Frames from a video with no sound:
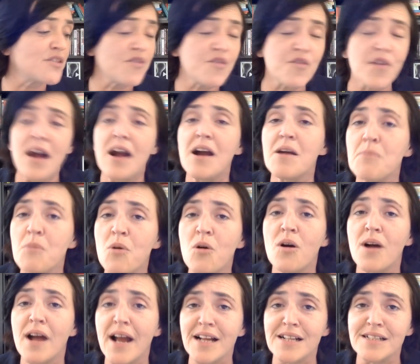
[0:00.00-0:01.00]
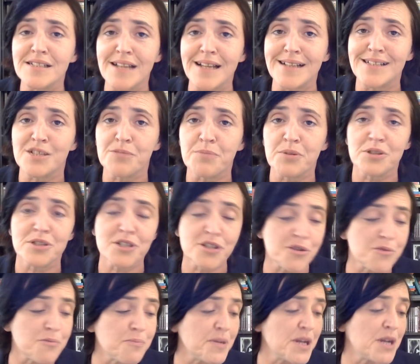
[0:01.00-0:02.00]
far more accessible
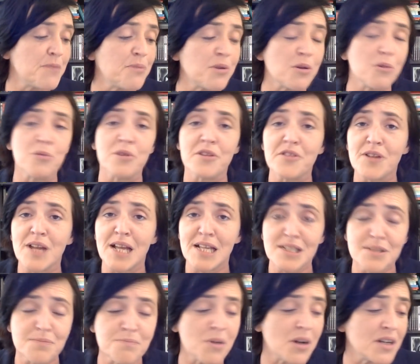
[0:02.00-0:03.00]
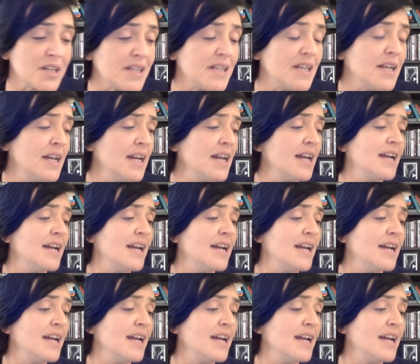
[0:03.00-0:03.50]
to people with less money.